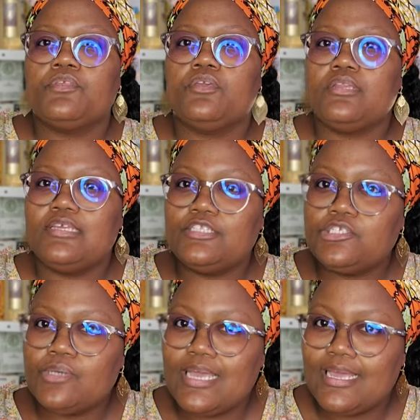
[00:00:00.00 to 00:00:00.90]
You need
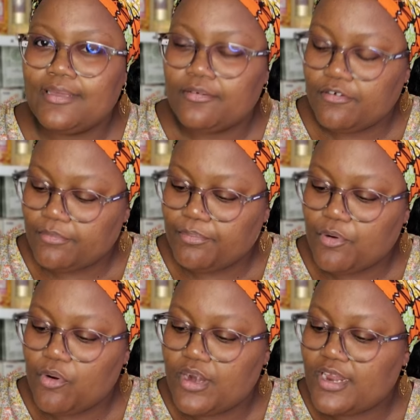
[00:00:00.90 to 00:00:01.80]
to
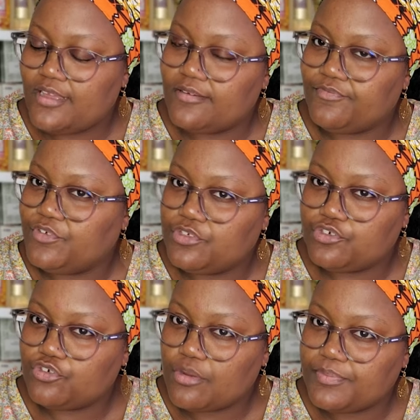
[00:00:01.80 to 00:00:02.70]
pour a few
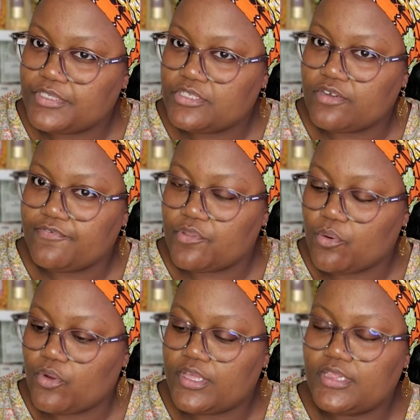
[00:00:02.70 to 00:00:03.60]
drops of the
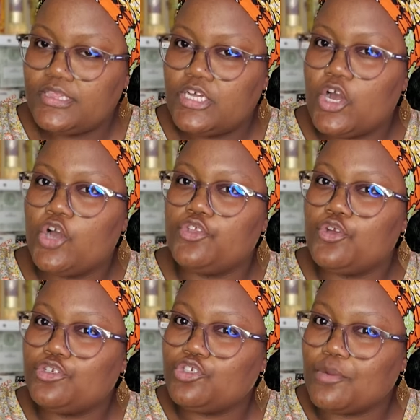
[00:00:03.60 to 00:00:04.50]
oil on
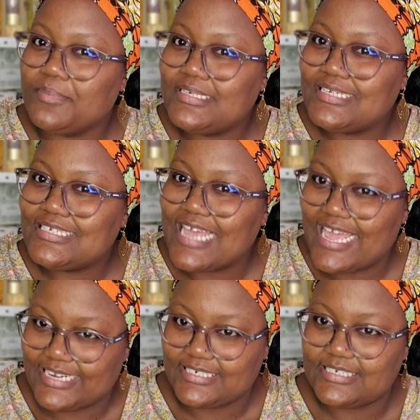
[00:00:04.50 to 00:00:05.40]
your dominant
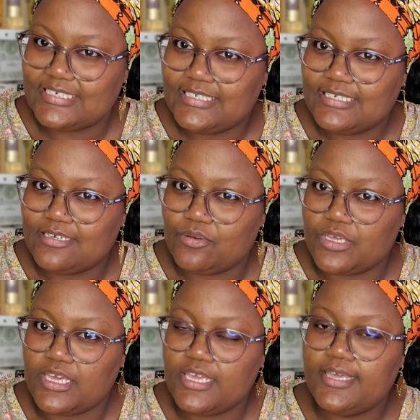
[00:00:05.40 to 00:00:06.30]
hand,
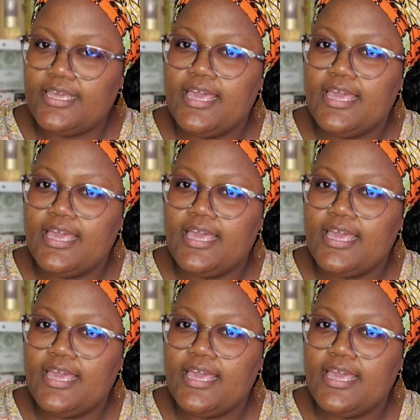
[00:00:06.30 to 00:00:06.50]
okay?